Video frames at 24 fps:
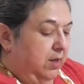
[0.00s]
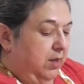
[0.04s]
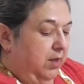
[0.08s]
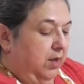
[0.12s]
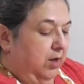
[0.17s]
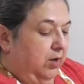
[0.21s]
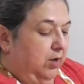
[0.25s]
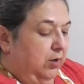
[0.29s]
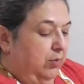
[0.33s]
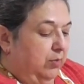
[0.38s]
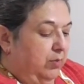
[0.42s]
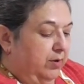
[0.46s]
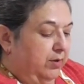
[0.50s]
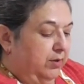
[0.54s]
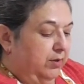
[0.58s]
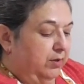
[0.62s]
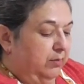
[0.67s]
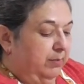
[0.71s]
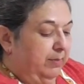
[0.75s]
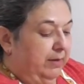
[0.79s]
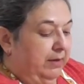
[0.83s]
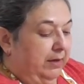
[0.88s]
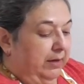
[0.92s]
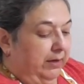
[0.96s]
And you want it
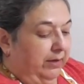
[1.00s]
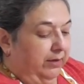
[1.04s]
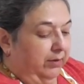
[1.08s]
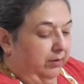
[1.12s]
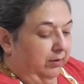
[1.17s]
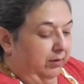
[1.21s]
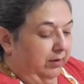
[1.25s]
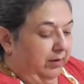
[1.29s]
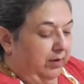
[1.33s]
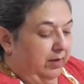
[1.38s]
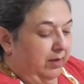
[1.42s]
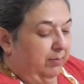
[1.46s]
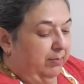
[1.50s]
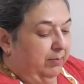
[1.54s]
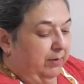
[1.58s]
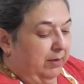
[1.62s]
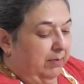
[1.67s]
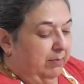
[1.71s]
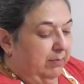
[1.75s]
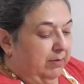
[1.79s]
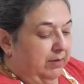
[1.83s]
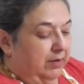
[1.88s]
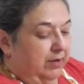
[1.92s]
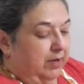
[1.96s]
to be a little lumpy
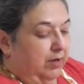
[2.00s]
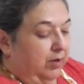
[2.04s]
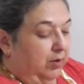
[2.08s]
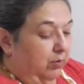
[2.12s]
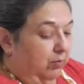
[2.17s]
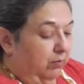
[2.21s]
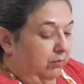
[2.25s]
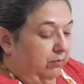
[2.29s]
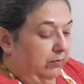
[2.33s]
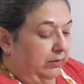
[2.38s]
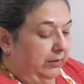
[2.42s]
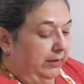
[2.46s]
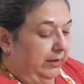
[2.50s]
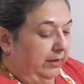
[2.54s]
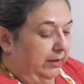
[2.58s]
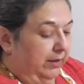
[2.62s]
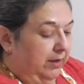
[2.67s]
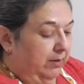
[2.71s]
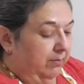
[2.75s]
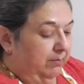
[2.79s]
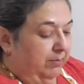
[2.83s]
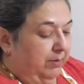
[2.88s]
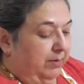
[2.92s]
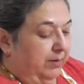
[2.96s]
but not overly
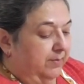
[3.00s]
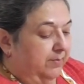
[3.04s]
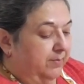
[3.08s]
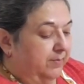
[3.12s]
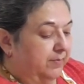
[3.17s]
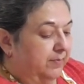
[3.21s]
lumpy.